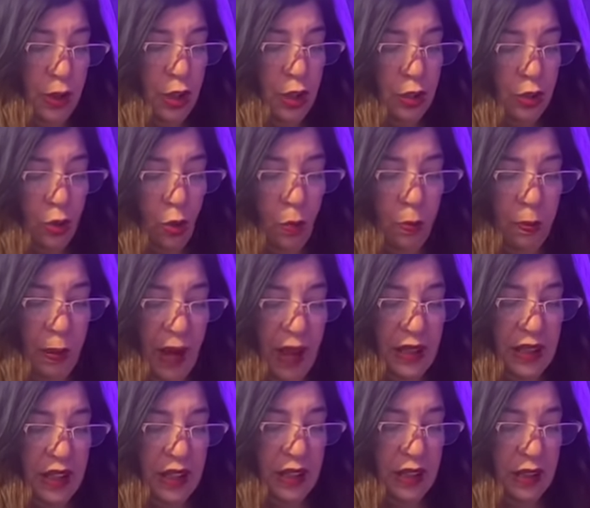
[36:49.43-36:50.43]
Don't
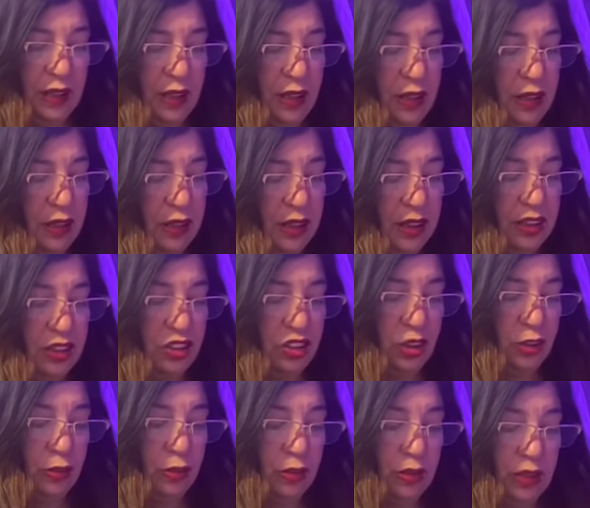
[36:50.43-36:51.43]
panic. The,
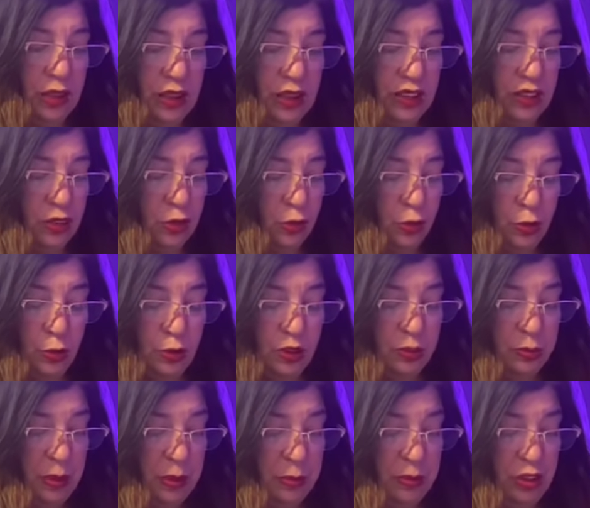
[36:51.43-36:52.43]
exter the
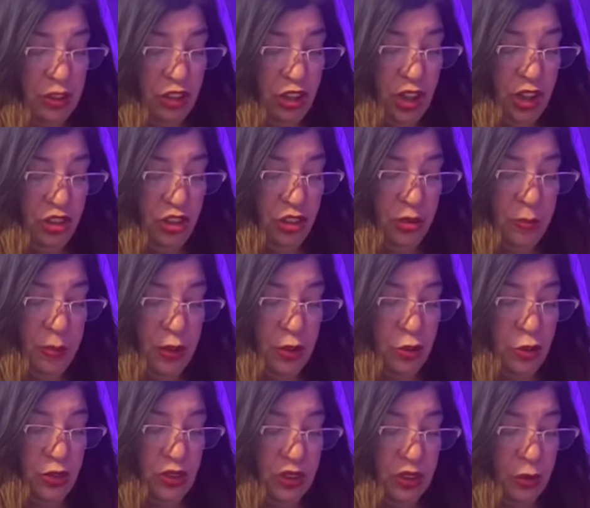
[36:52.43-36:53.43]
externals may be changing, but
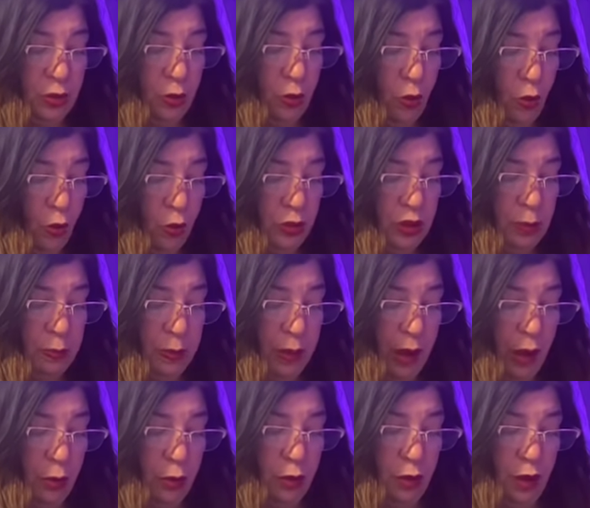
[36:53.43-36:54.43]
you still hold the
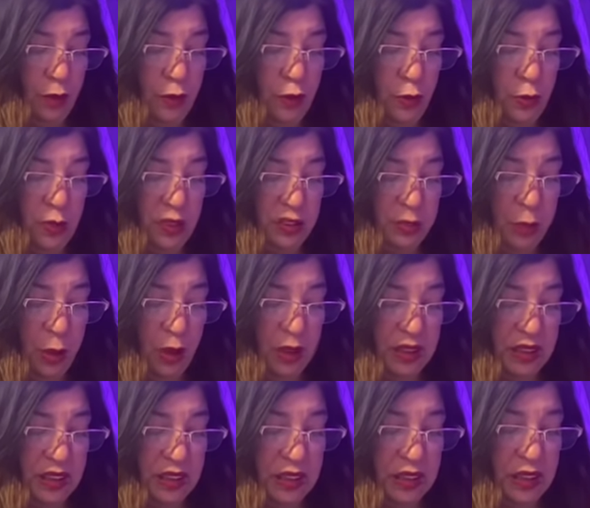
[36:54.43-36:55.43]
power of your
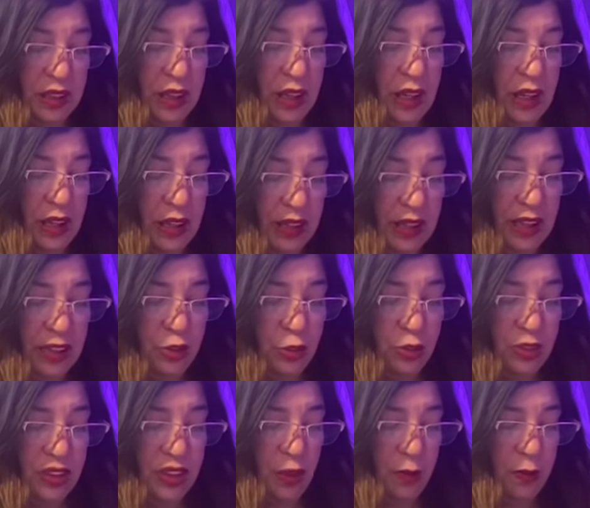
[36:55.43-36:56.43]
responses. Let
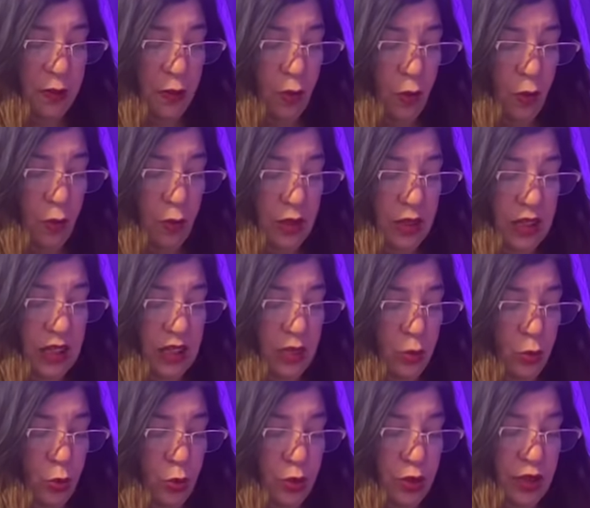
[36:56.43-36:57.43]
yourself go
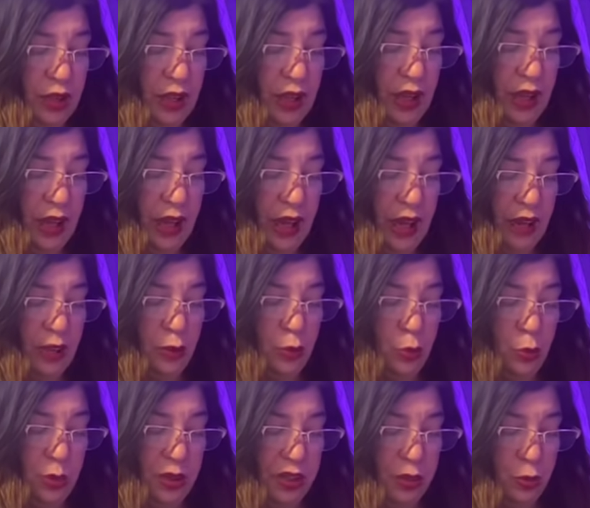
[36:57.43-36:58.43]
inward and
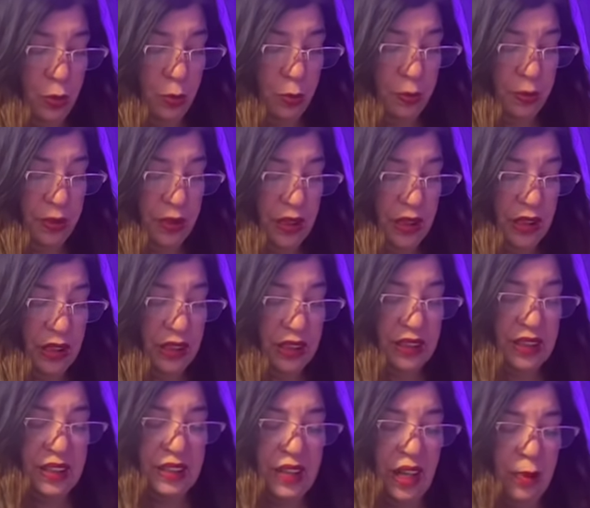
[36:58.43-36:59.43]
regroup. This
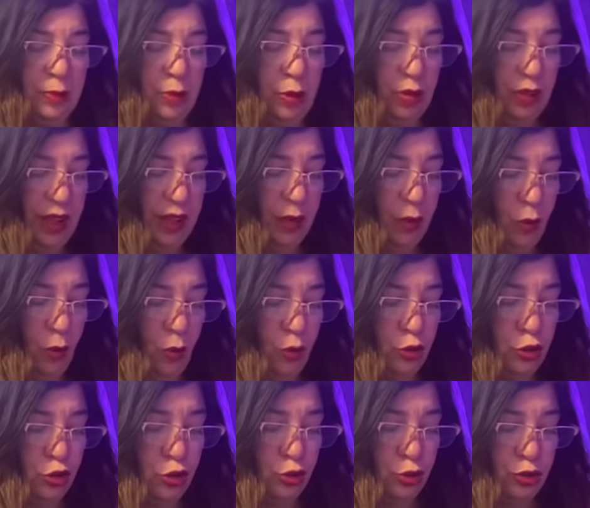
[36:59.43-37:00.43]
is a time to let
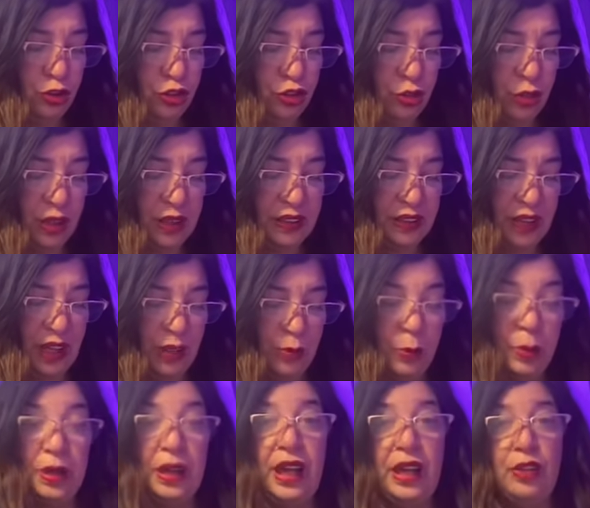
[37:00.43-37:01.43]
go, choose trust,
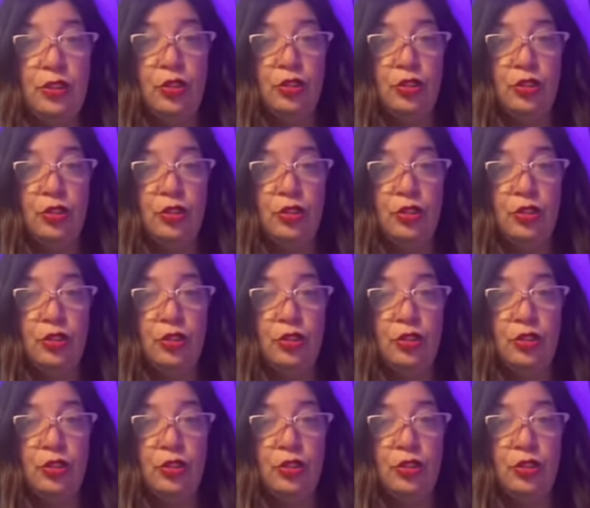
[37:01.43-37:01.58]
and regain your